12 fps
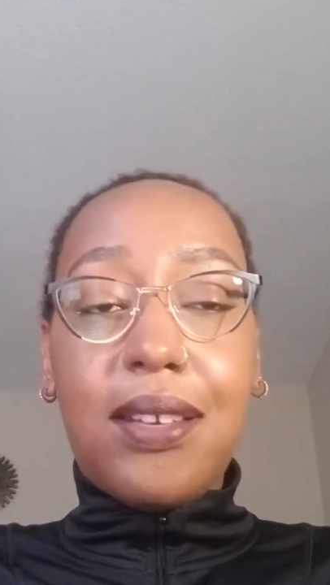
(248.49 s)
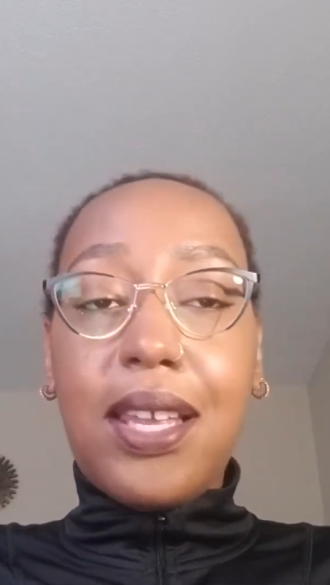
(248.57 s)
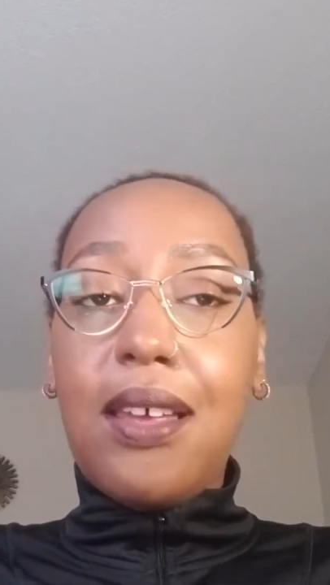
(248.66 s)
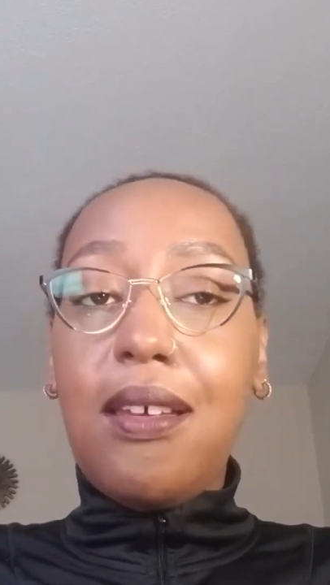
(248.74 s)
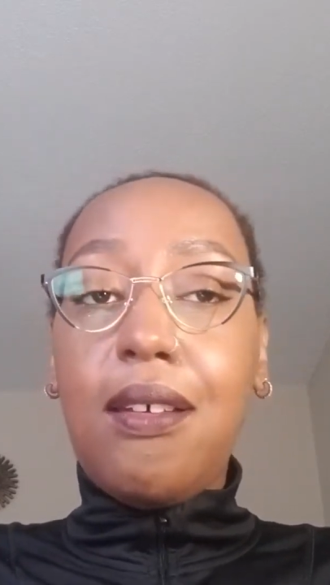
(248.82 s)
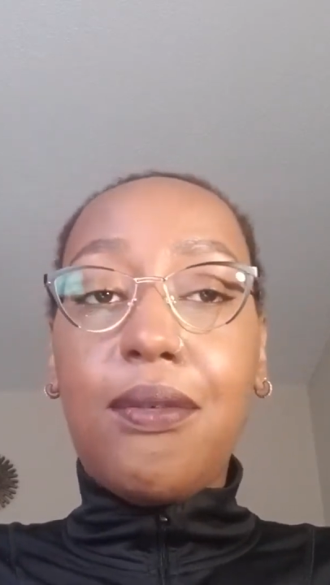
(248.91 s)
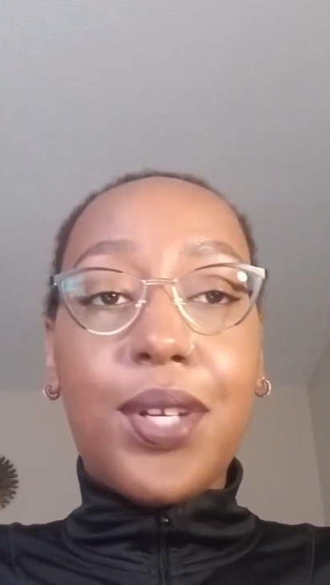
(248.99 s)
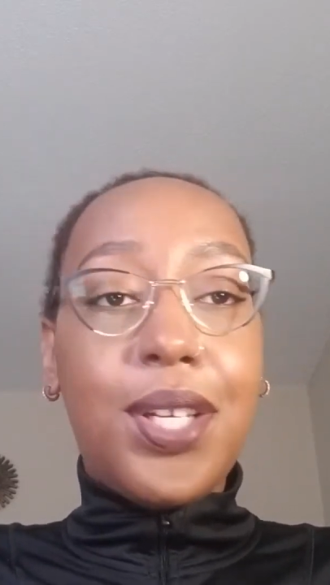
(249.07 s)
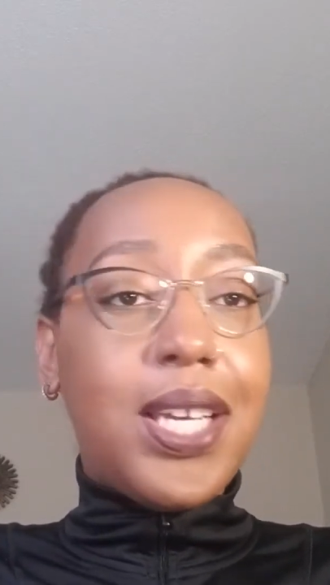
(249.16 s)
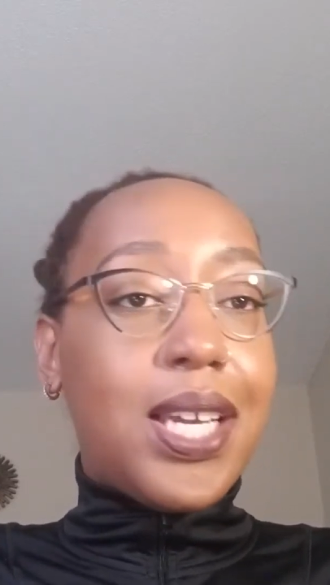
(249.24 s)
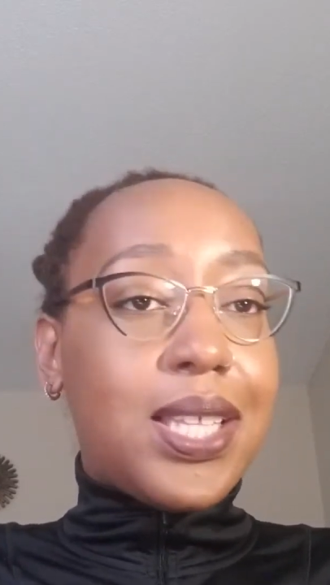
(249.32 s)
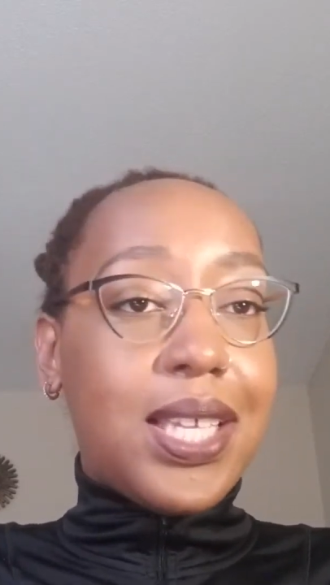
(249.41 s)
However you
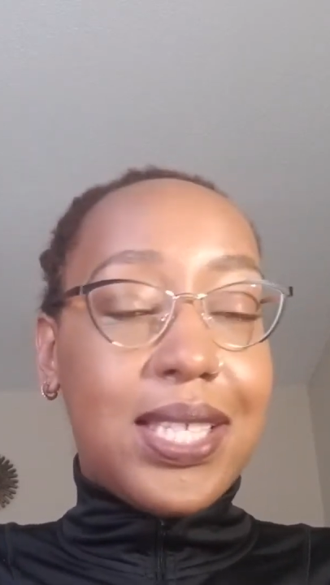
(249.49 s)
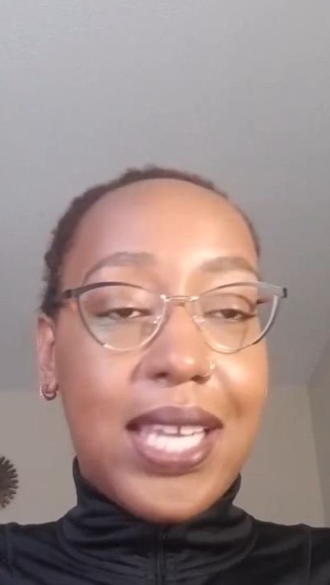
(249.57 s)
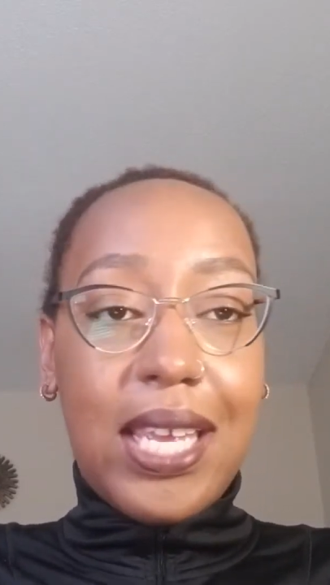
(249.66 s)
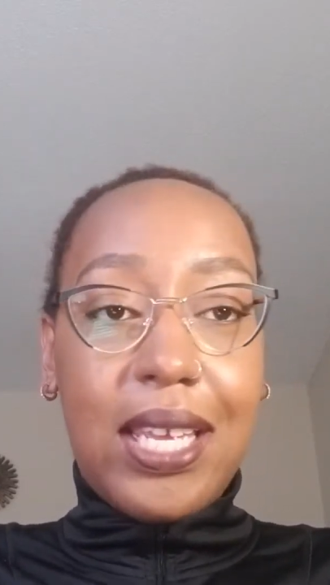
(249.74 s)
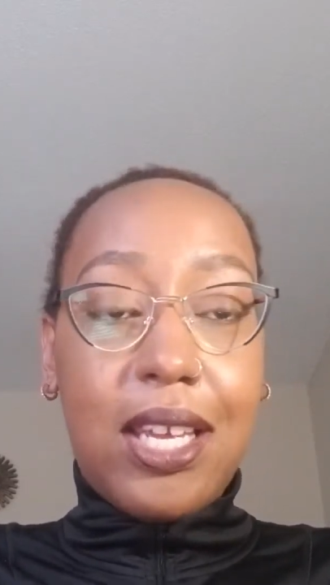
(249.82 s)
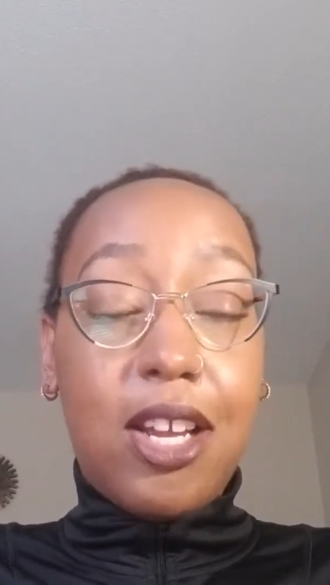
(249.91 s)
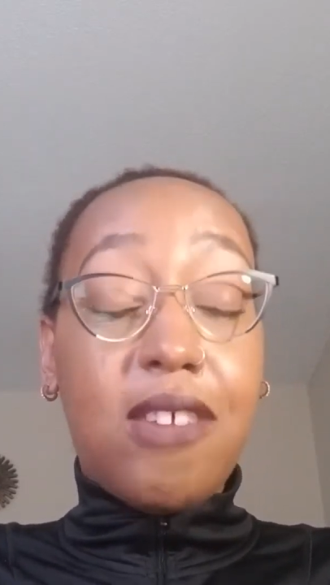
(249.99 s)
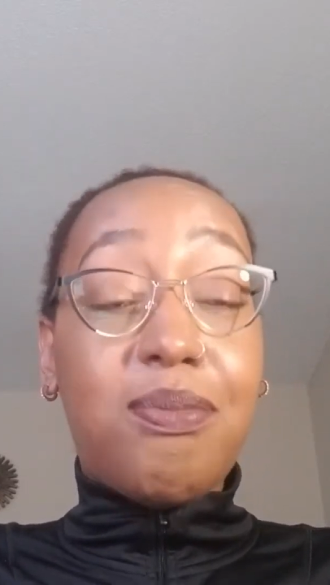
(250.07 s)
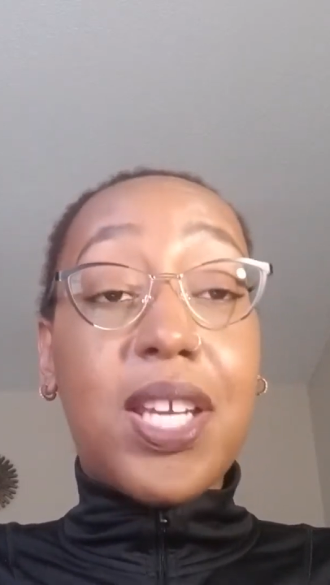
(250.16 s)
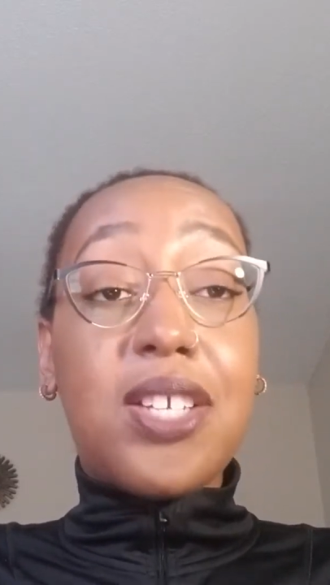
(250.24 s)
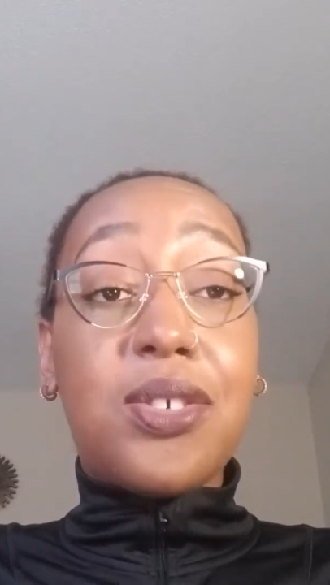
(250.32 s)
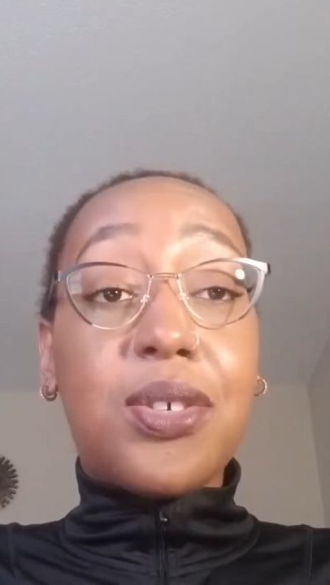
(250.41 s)
get that taken care of,
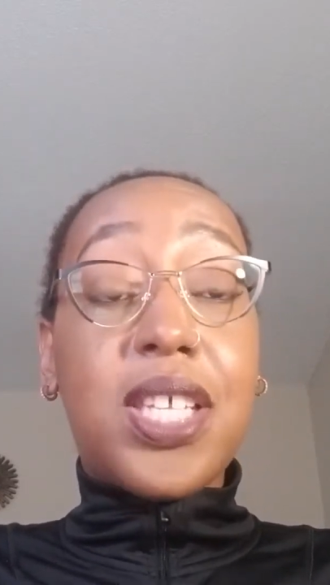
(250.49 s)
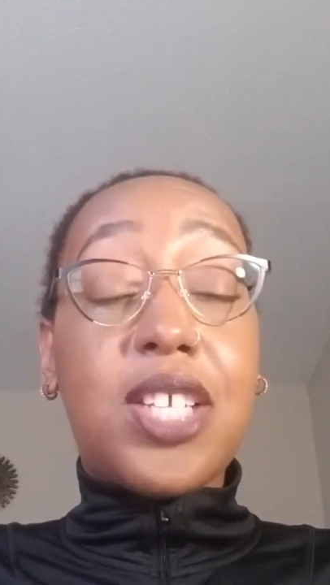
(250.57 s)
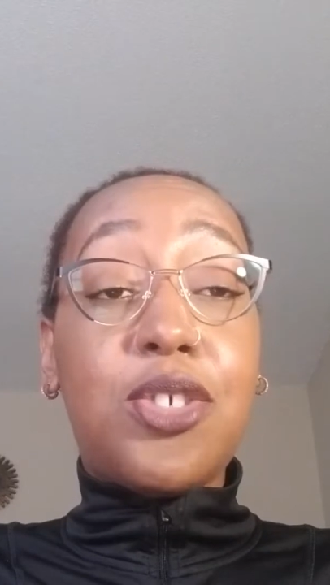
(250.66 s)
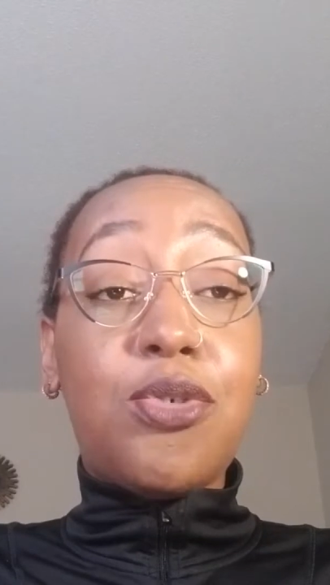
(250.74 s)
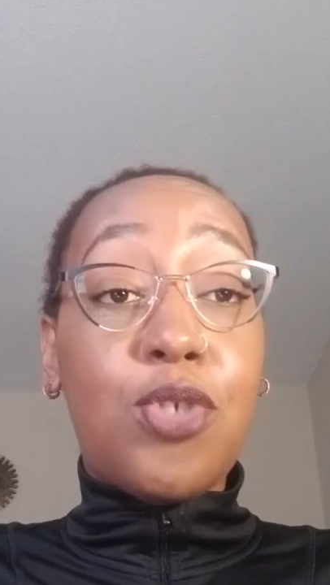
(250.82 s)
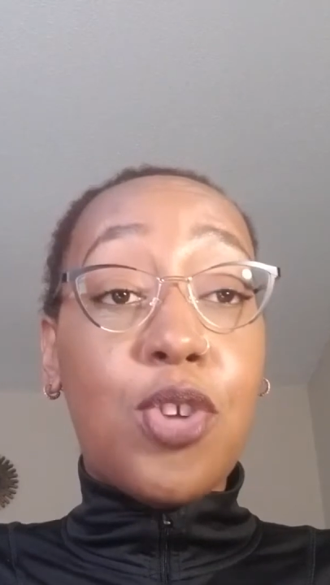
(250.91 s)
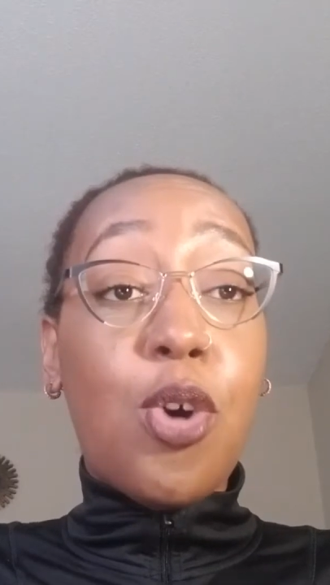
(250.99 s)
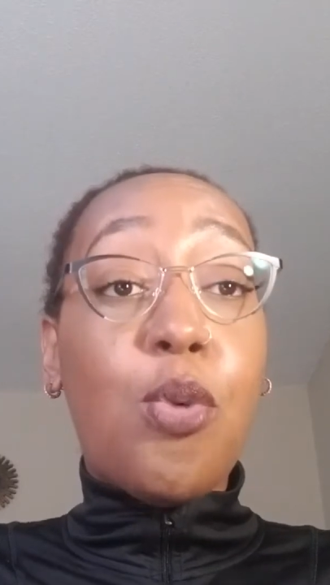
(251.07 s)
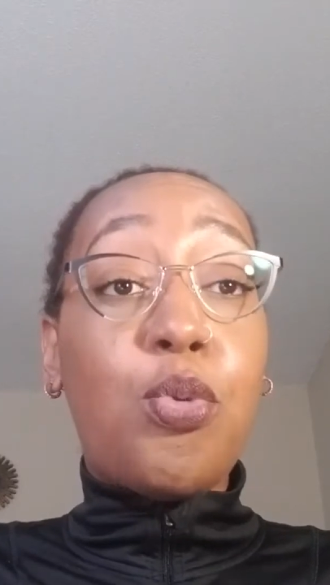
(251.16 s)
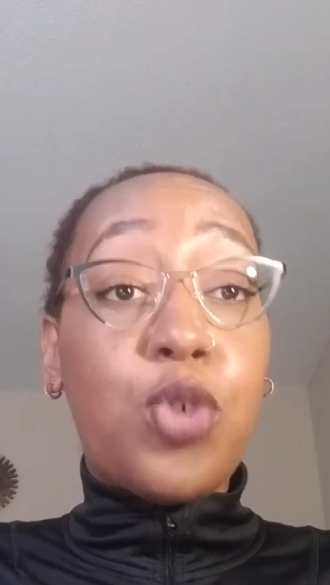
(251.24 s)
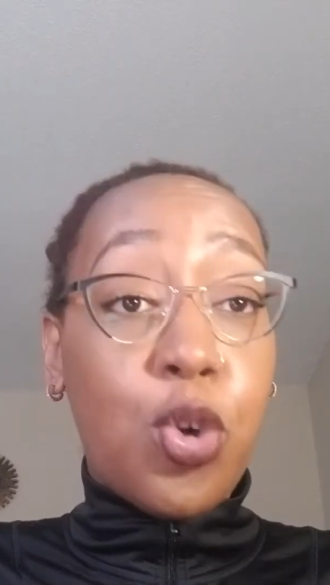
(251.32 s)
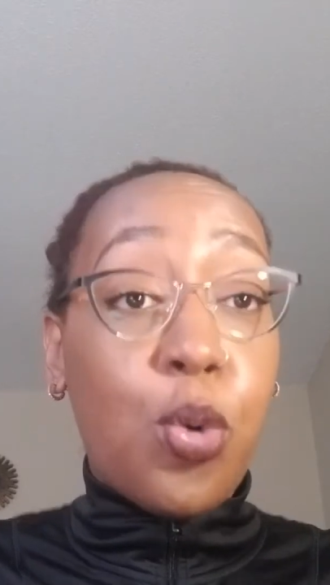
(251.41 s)
make sure that you know
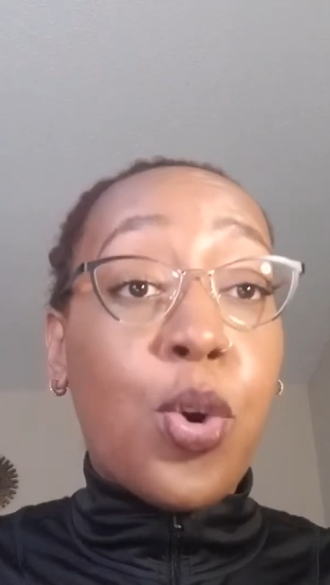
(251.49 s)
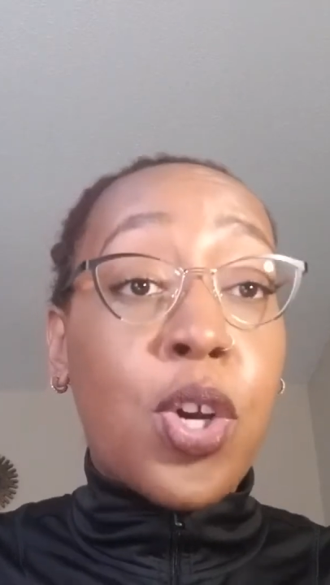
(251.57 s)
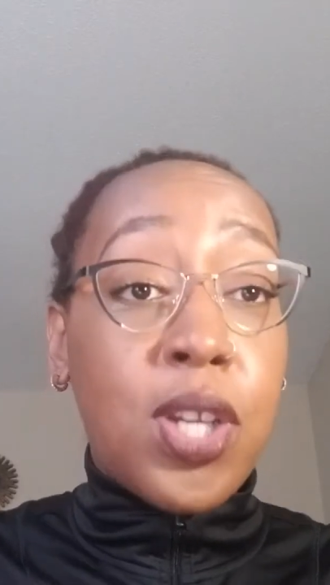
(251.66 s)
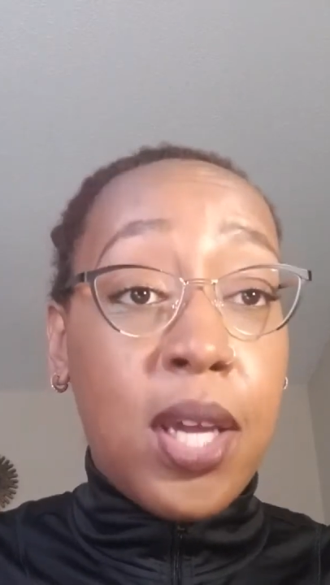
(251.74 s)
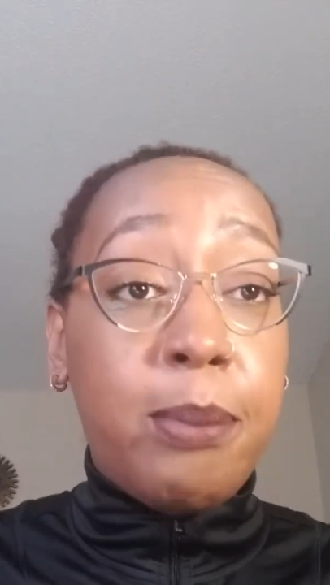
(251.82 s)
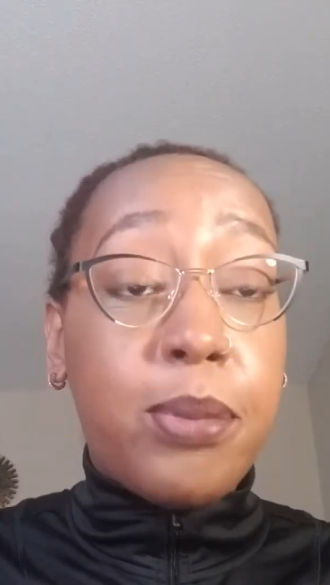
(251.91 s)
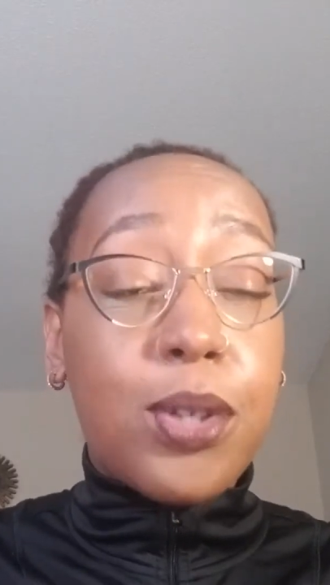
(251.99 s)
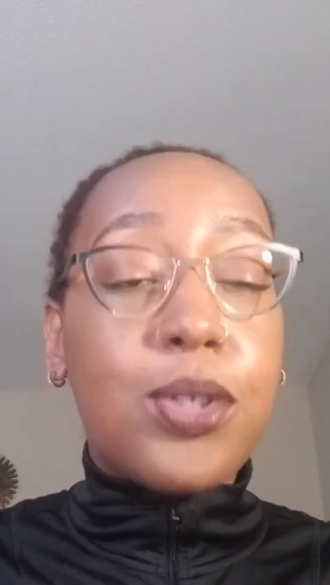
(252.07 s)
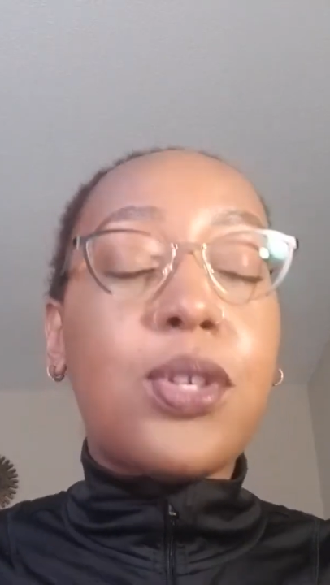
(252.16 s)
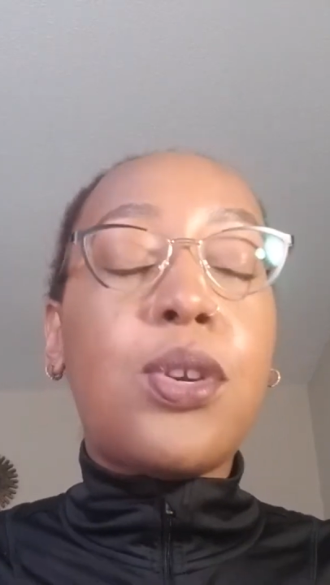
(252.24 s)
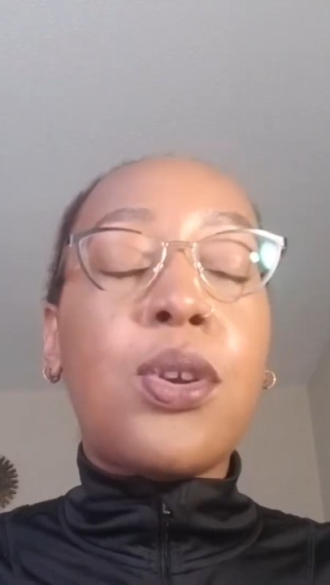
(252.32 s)
your numbers.